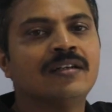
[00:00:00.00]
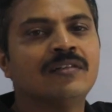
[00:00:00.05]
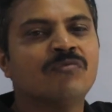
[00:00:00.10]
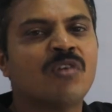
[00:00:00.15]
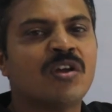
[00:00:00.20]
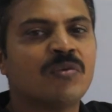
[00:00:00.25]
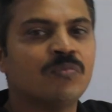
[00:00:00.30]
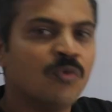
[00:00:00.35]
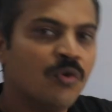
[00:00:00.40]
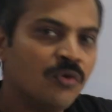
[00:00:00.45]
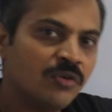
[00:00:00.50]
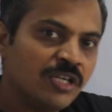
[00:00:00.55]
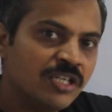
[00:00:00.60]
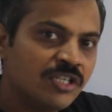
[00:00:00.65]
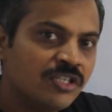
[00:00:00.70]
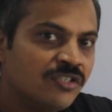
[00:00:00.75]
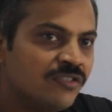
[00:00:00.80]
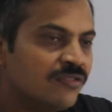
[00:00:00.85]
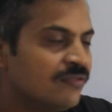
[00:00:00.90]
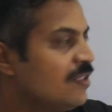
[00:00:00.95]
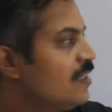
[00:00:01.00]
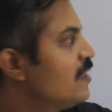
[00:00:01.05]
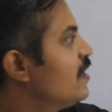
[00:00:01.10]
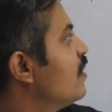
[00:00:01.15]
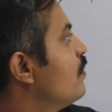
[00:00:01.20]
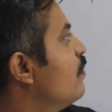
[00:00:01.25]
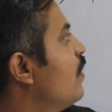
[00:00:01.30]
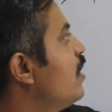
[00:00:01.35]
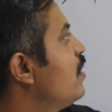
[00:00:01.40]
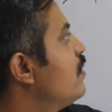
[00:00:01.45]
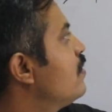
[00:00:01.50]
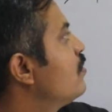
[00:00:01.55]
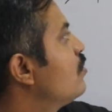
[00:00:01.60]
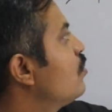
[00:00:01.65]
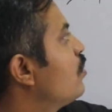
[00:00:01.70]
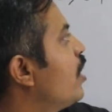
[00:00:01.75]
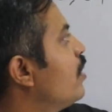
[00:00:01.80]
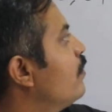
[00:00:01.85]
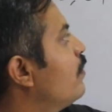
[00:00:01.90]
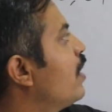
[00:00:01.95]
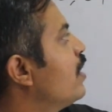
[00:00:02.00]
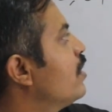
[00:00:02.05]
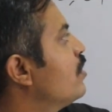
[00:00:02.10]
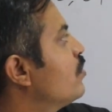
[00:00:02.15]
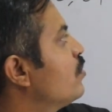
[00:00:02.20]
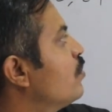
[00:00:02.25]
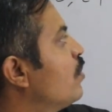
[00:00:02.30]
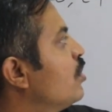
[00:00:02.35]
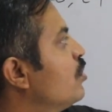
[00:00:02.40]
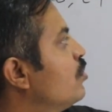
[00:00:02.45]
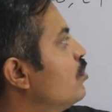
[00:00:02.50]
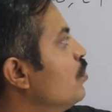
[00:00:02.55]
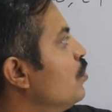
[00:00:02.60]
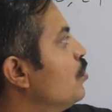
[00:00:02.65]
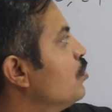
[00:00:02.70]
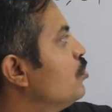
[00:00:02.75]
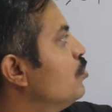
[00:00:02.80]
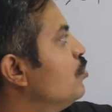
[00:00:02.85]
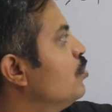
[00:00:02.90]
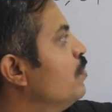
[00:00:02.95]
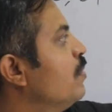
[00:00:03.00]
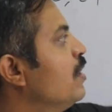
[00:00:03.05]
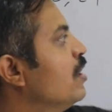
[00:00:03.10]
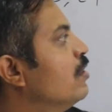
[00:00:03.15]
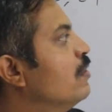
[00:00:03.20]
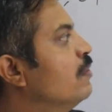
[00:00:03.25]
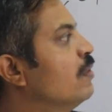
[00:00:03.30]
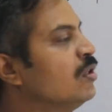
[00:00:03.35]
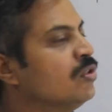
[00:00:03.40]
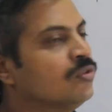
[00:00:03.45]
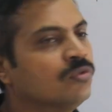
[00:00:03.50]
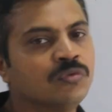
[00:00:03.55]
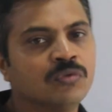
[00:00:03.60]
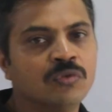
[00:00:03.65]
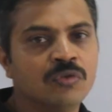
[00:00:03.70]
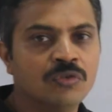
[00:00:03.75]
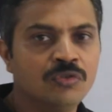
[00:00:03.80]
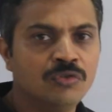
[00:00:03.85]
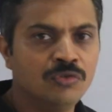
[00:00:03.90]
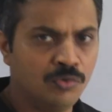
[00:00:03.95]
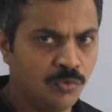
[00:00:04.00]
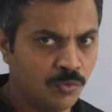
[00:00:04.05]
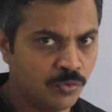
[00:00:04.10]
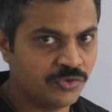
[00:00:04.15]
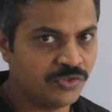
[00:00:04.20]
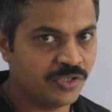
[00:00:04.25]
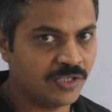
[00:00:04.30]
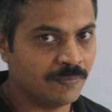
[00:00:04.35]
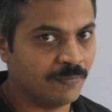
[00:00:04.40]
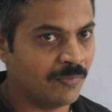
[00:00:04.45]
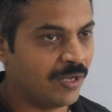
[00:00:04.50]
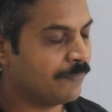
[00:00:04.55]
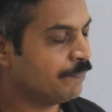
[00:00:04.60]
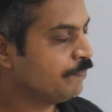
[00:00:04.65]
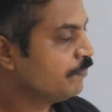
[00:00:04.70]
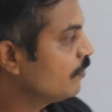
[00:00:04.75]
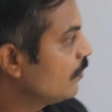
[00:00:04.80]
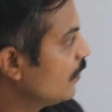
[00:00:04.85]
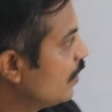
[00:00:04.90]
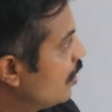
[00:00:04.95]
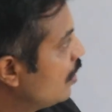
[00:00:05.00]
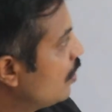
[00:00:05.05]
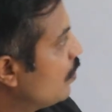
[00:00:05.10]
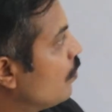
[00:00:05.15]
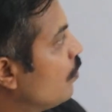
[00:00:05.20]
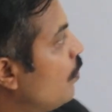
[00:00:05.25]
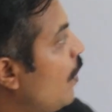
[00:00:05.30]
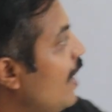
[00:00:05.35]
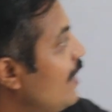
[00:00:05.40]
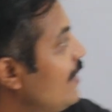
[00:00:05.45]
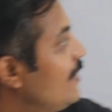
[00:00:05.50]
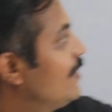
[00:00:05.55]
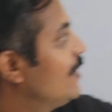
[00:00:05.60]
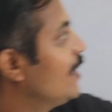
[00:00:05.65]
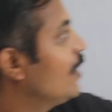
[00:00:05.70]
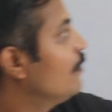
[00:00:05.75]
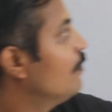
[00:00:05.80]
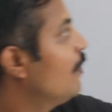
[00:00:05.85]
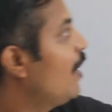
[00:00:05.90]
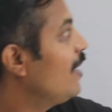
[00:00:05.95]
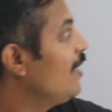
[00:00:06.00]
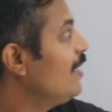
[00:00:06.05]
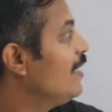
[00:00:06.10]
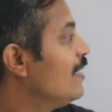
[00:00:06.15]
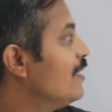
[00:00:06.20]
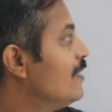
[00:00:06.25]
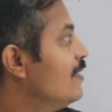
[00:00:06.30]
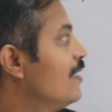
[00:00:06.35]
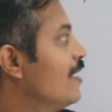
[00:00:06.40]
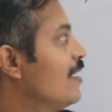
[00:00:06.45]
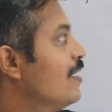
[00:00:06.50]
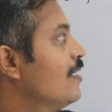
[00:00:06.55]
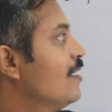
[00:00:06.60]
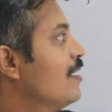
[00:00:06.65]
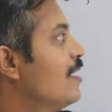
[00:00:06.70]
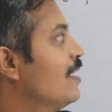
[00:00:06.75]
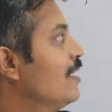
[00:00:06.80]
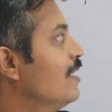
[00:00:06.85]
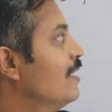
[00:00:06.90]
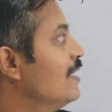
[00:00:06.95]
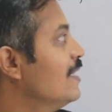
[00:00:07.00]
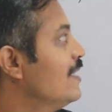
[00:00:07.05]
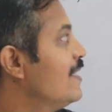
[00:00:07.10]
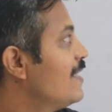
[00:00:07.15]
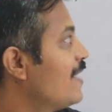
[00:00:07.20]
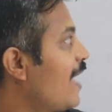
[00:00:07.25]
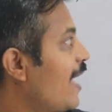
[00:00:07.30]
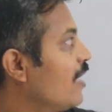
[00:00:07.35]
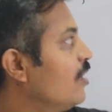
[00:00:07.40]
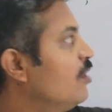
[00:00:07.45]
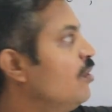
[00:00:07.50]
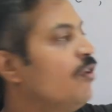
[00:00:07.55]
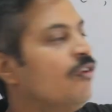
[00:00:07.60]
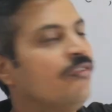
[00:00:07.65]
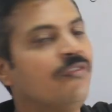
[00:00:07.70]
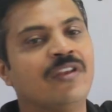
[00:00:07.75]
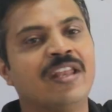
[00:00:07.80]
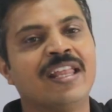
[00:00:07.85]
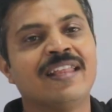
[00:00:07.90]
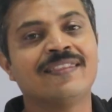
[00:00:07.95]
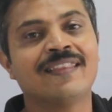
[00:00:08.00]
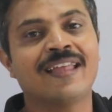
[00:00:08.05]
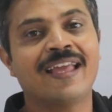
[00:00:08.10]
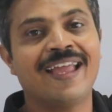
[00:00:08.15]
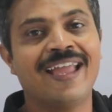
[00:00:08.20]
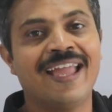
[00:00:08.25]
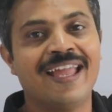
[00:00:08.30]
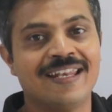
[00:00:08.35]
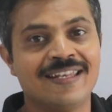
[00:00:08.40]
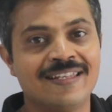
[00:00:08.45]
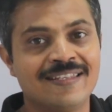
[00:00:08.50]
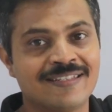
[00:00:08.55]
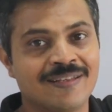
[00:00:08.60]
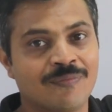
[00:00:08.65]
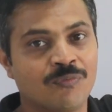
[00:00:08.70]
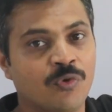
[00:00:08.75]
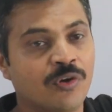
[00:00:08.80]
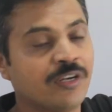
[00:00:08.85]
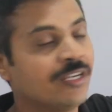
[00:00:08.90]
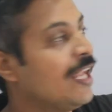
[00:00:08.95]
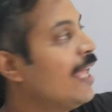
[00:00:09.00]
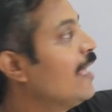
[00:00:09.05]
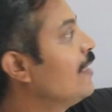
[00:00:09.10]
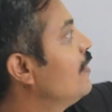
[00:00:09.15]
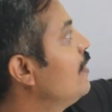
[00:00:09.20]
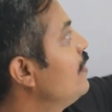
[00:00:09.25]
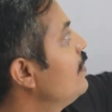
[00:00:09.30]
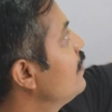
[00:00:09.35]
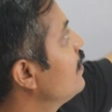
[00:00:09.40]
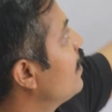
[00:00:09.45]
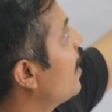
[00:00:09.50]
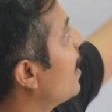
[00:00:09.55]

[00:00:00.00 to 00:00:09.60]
one more condition, sigma raised to n minus 1 tau should be equal to tau sigma, where sigma is cycle of length n, somewhat like this,